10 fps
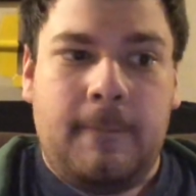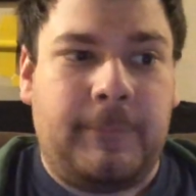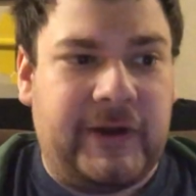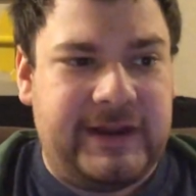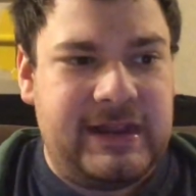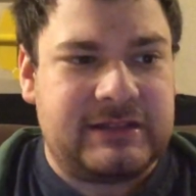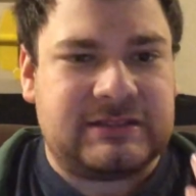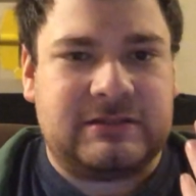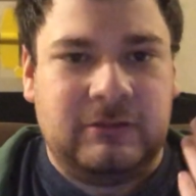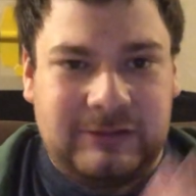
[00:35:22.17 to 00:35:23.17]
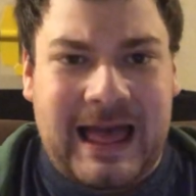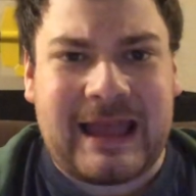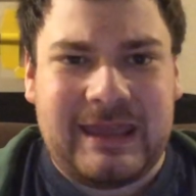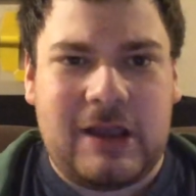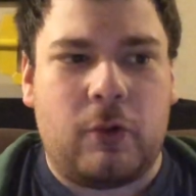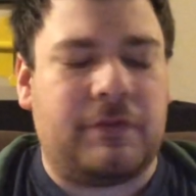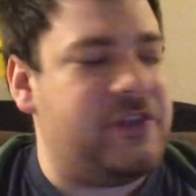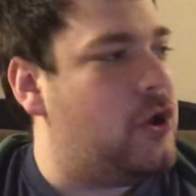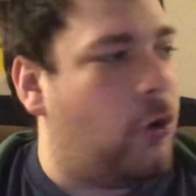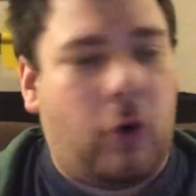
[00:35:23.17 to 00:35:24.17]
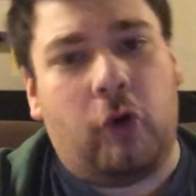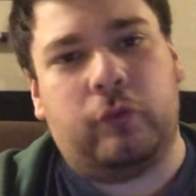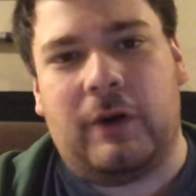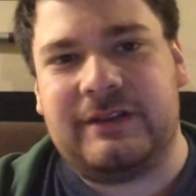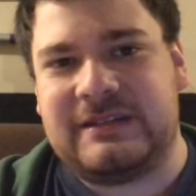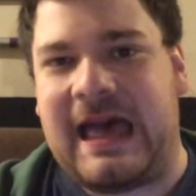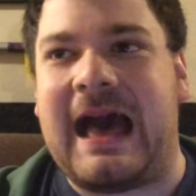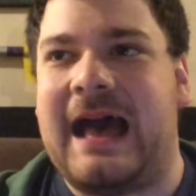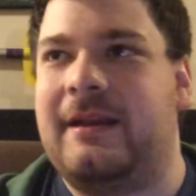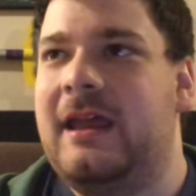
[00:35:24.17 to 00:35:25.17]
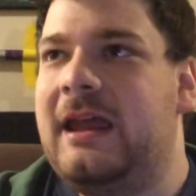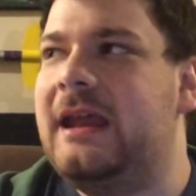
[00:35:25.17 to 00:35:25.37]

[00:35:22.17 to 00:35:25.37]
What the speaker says: but it's lacking what the old ones had.